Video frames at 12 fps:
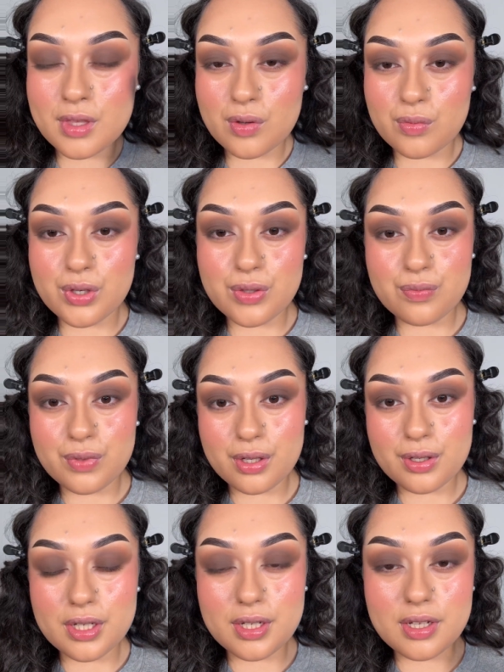With
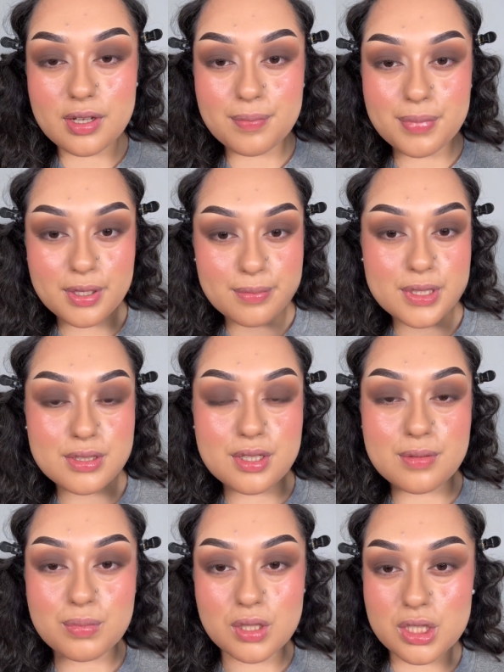very
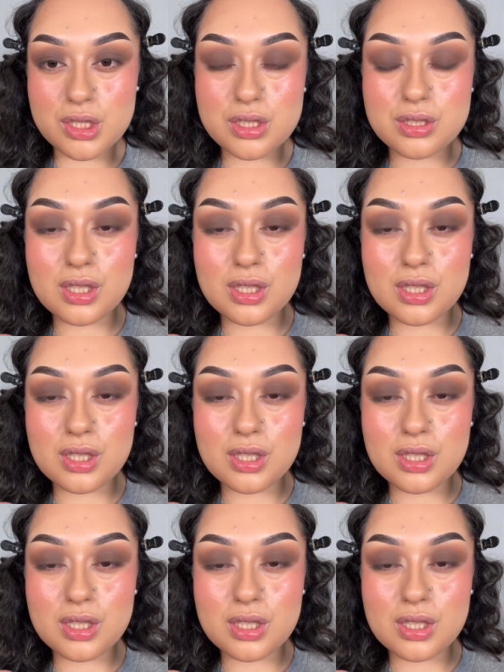pigmented blushes,